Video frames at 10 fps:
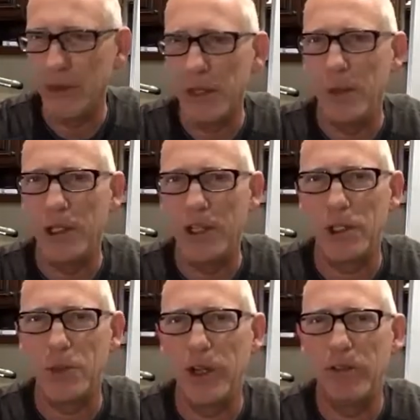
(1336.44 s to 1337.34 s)
Somebody
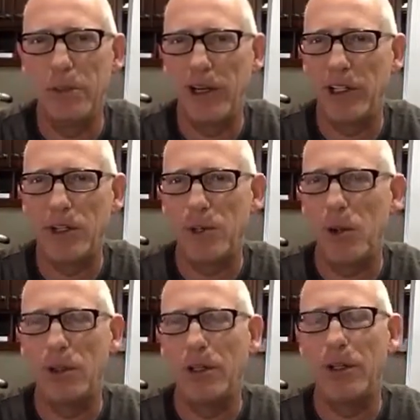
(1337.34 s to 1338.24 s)
says we have the biggest
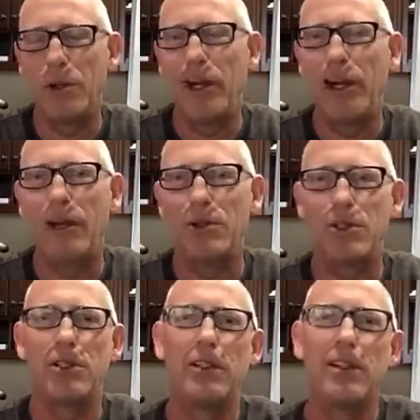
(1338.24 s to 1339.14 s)
troll in the White
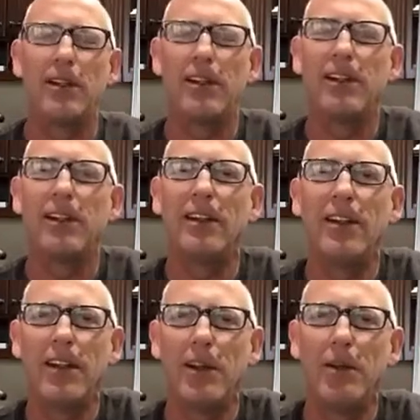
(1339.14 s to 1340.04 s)
House.
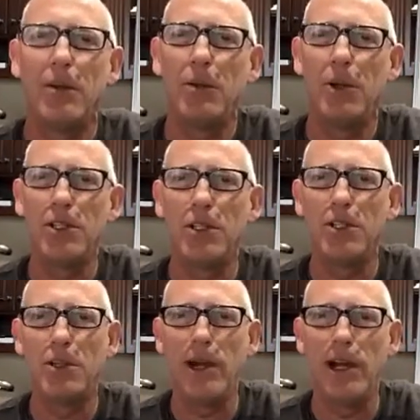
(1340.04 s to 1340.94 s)
What's
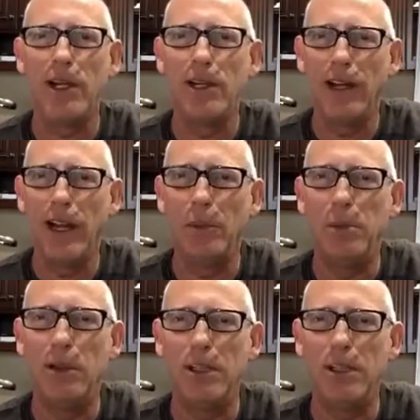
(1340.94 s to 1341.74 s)
his grade? A+.